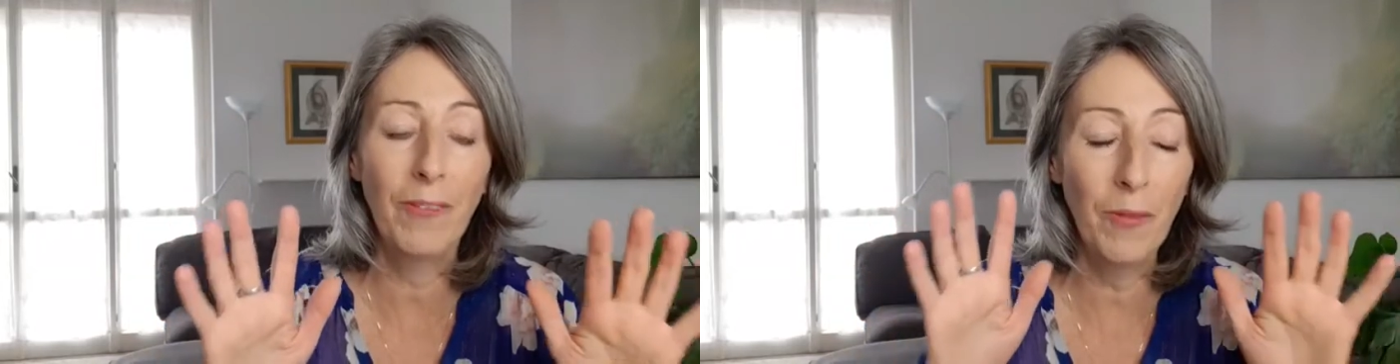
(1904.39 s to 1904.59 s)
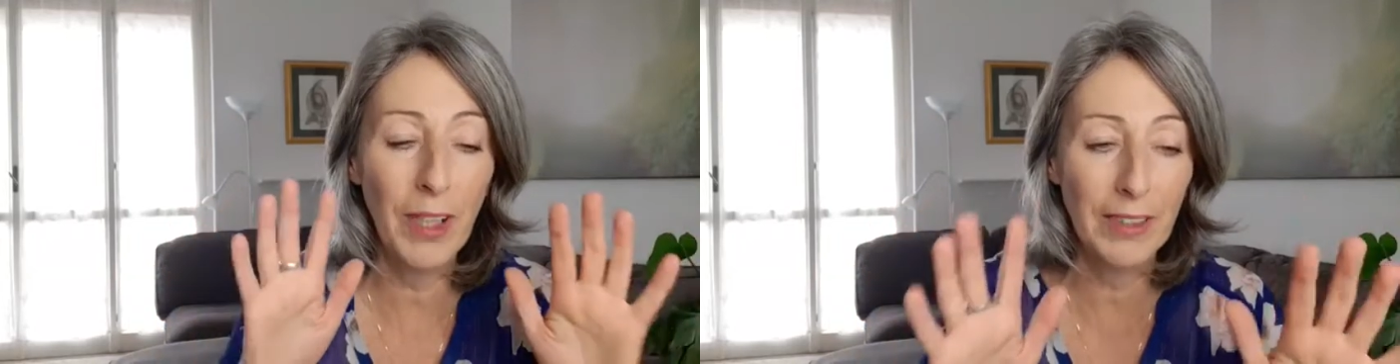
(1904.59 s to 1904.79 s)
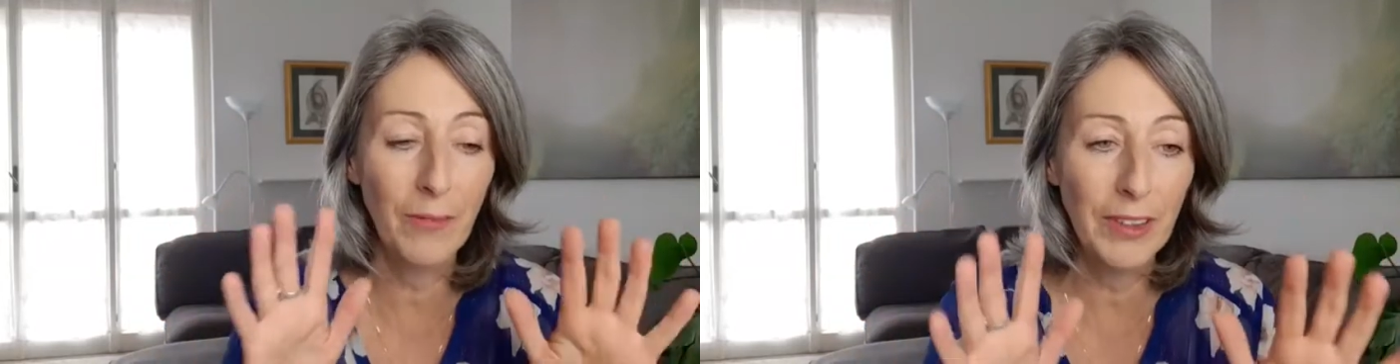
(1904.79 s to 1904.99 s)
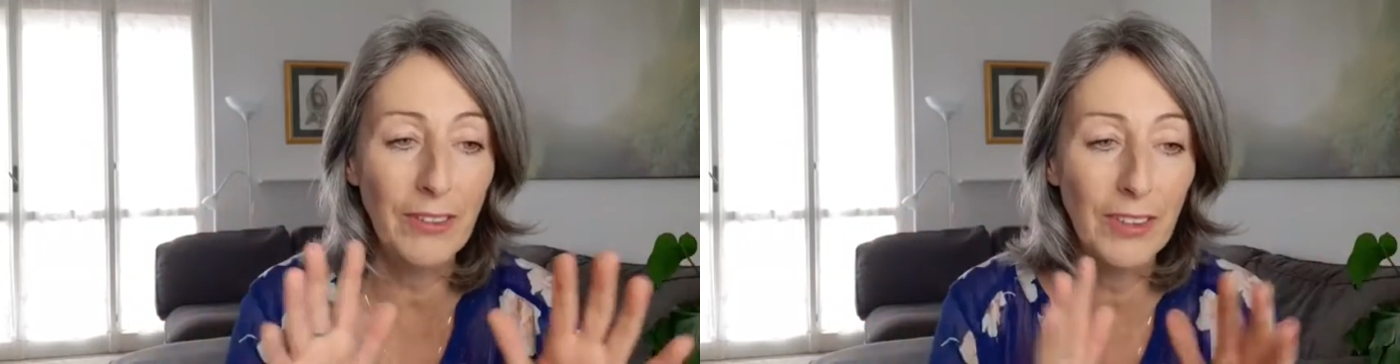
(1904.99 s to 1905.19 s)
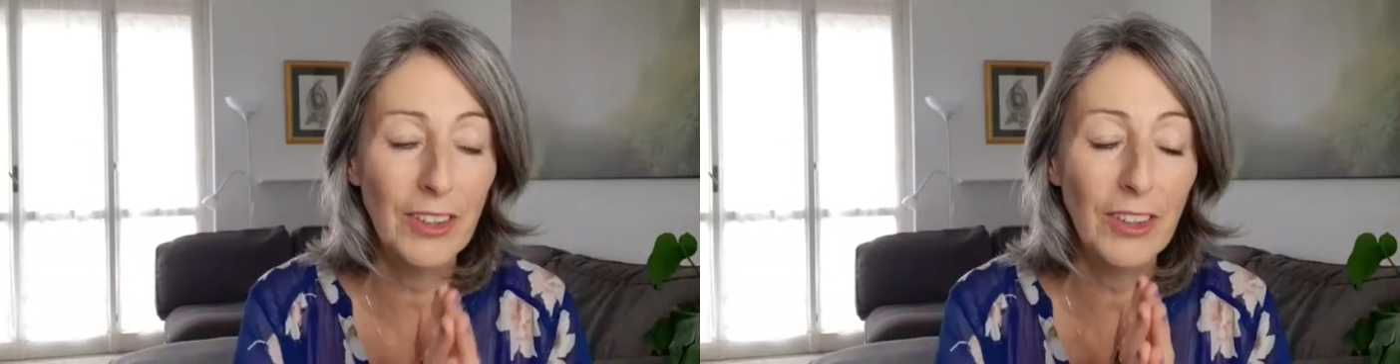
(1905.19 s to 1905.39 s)

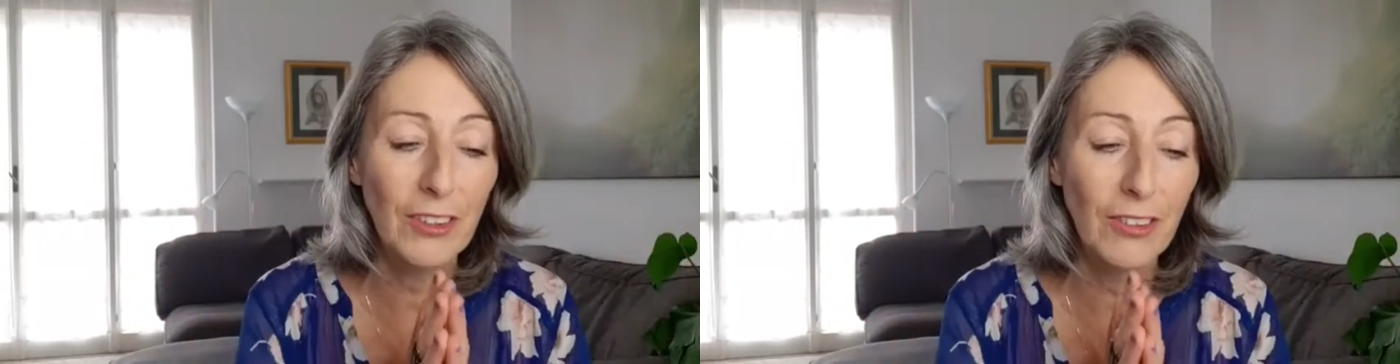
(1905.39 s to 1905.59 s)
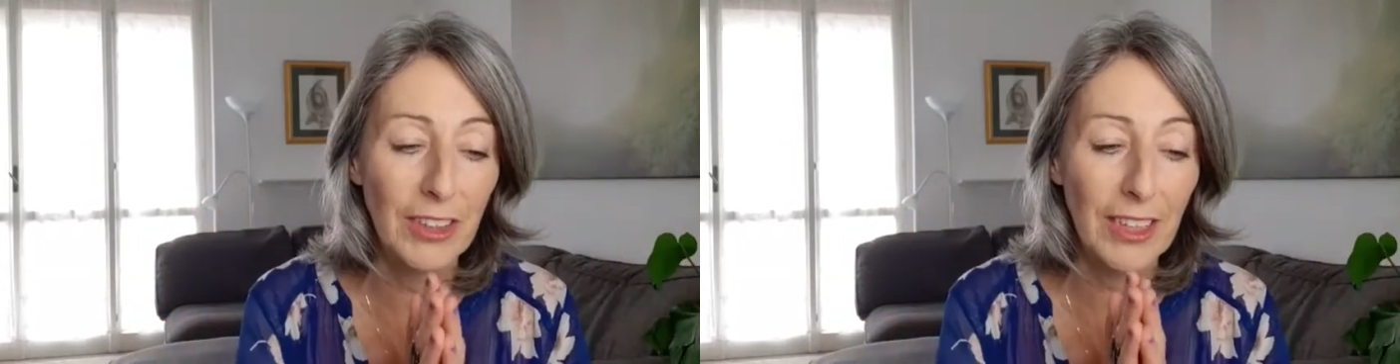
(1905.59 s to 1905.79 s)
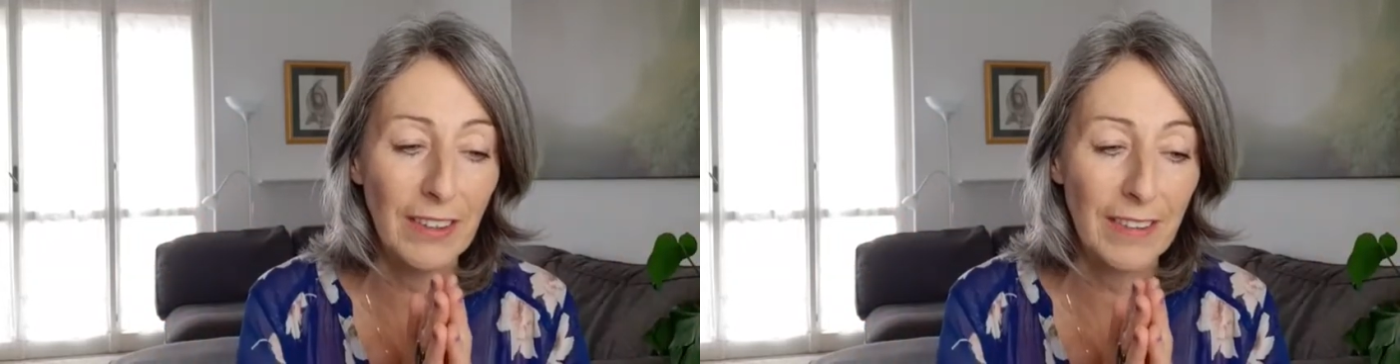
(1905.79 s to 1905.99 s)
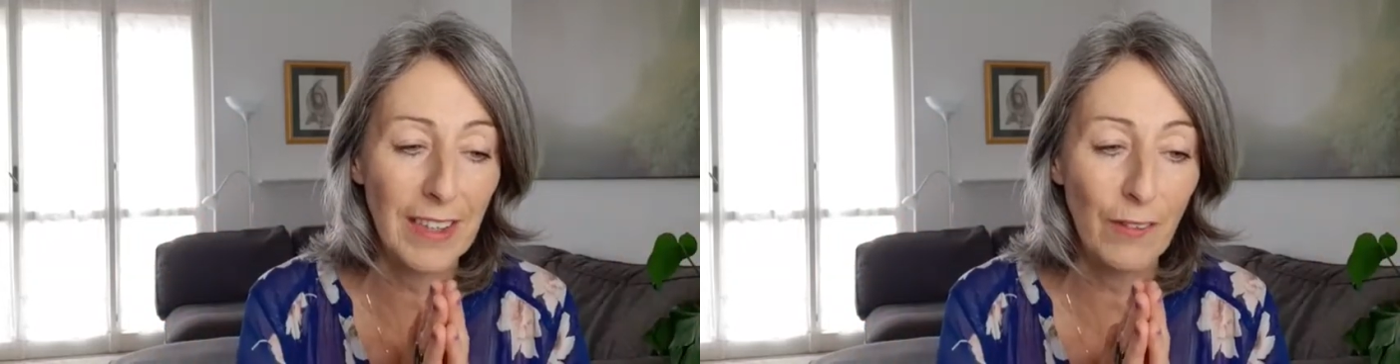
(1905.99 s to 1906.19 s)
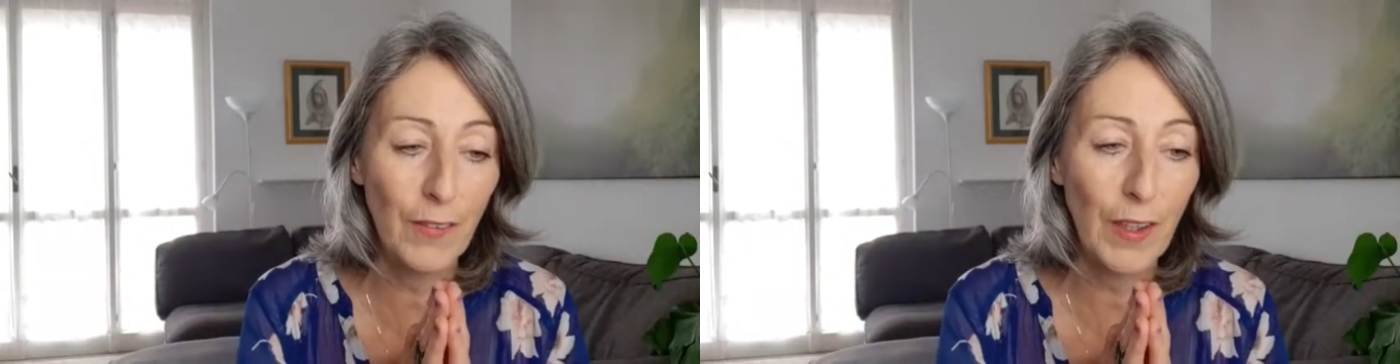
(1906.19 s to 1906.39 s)
what you can do to get
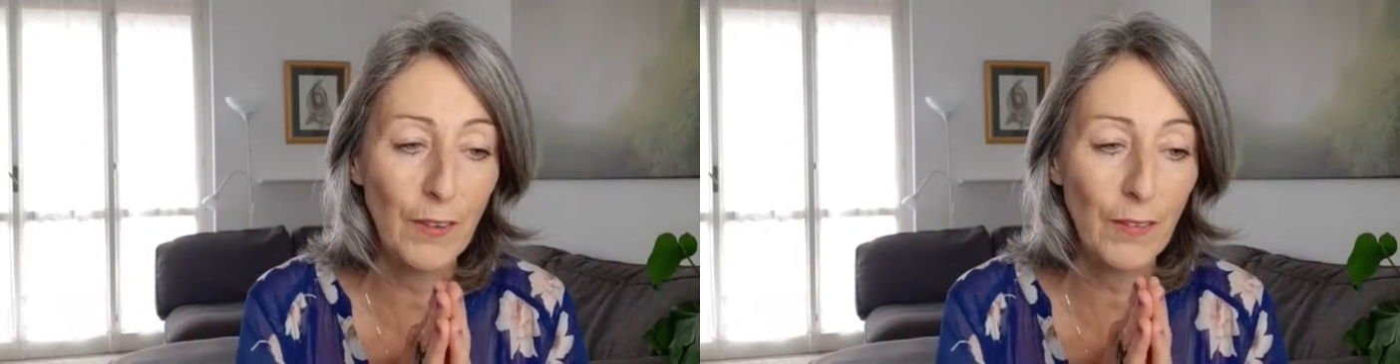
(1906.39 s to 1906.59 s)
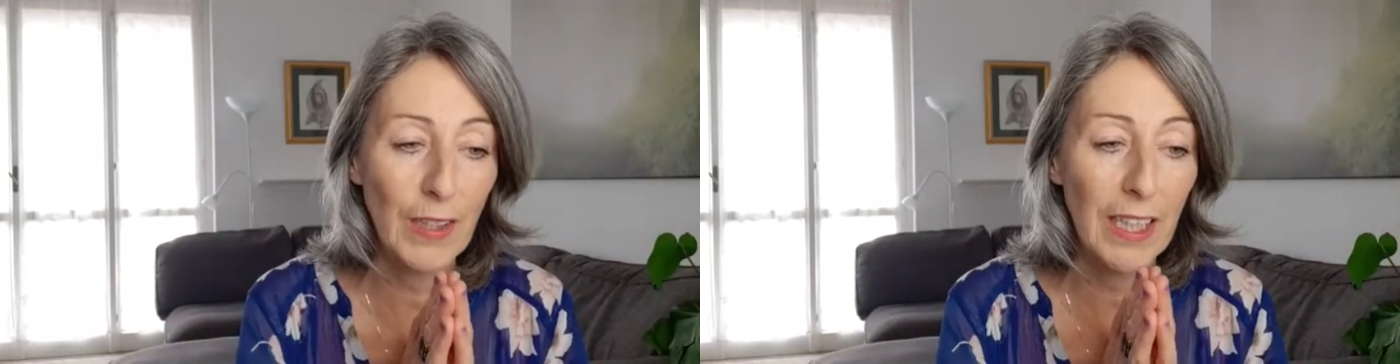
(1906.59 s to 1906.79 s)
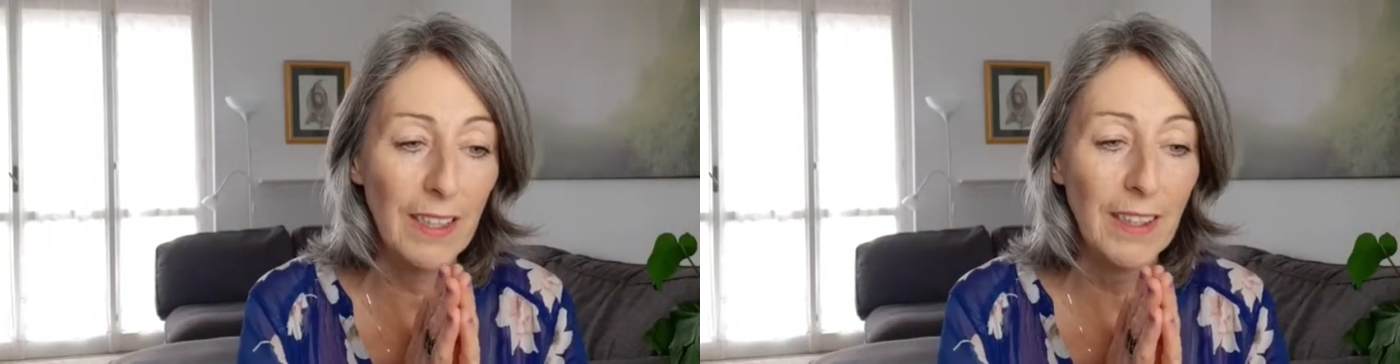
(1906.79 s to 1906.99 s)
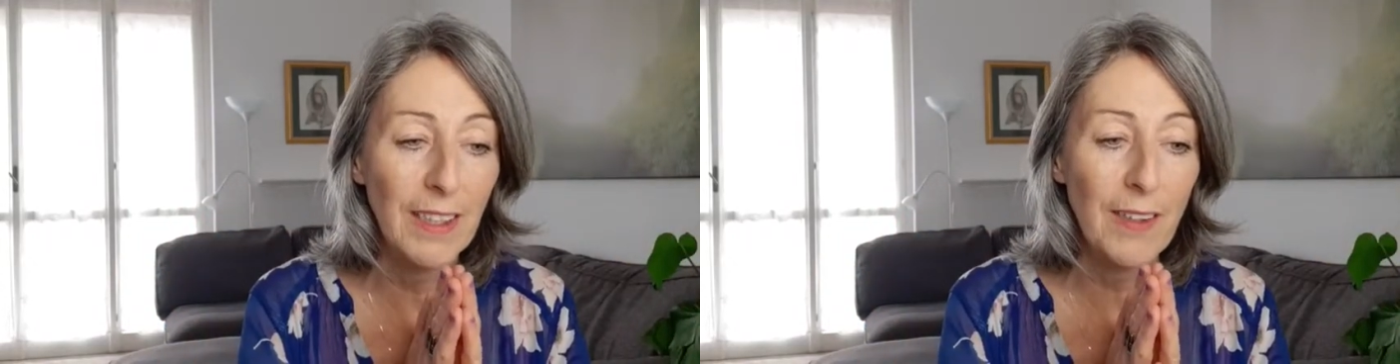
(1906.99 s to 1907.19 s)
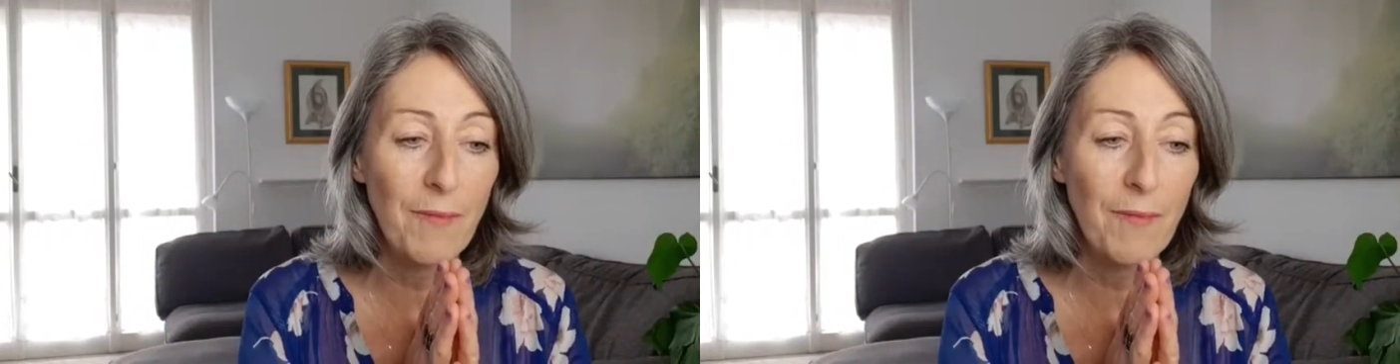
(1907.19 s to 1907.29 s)
yourself out of that.